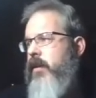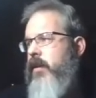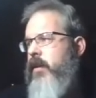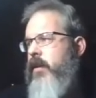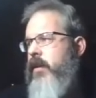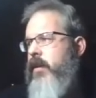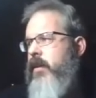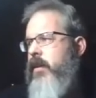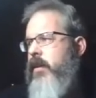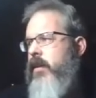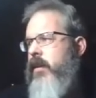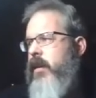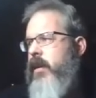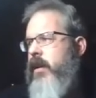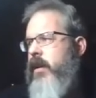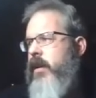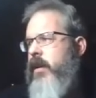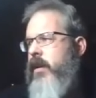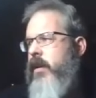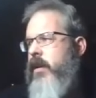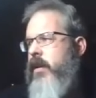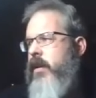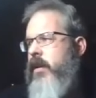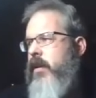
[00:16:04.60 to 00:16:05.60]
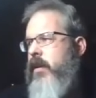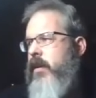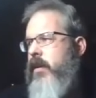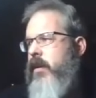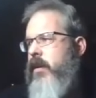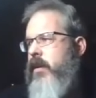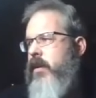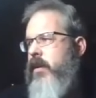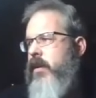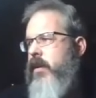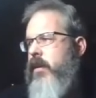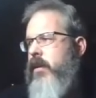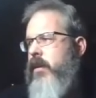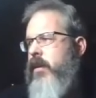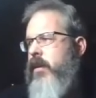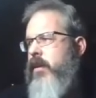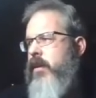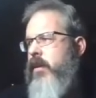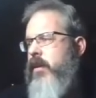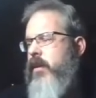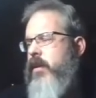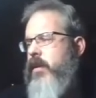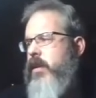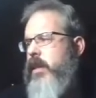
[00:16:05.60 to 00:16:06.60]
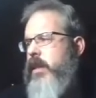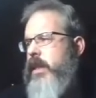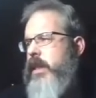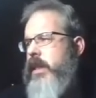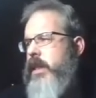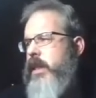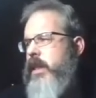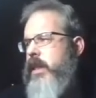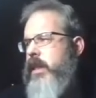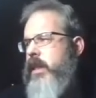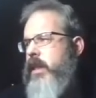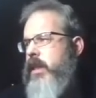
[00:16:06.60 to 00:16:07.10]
Nothing is said.